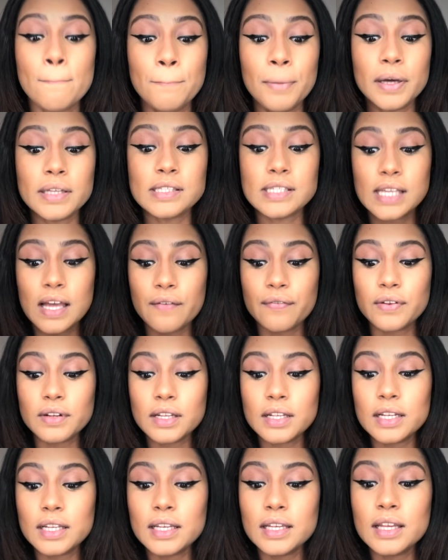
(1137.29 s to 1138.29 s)
But
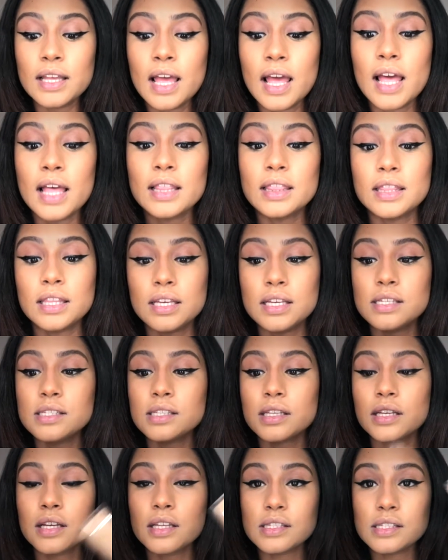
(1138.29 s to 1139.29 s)
definitely
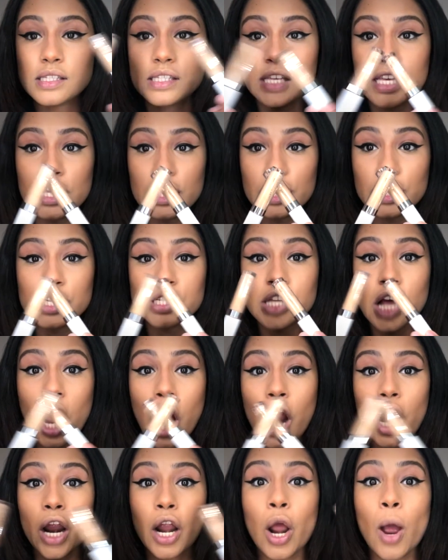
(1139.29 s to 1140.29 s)
these concealers
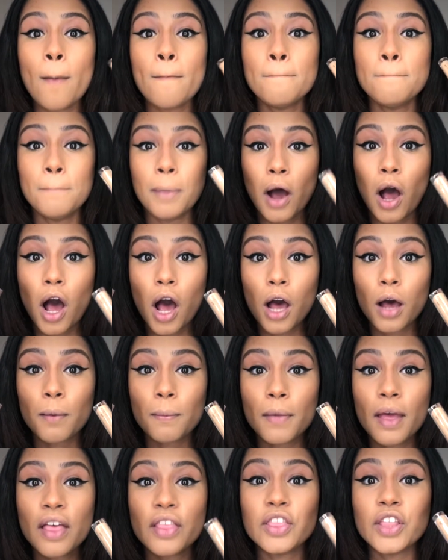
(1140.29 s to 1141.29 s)
are
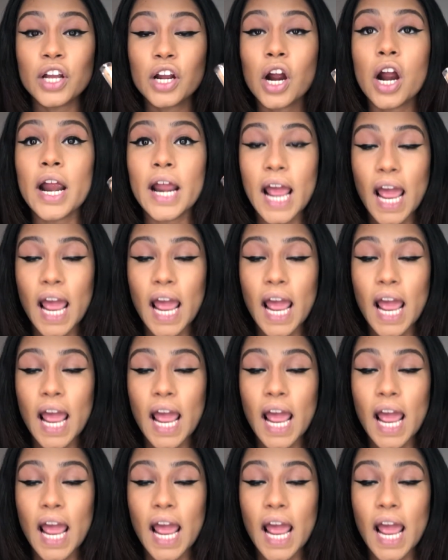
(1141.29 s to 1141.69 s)
bomb. They are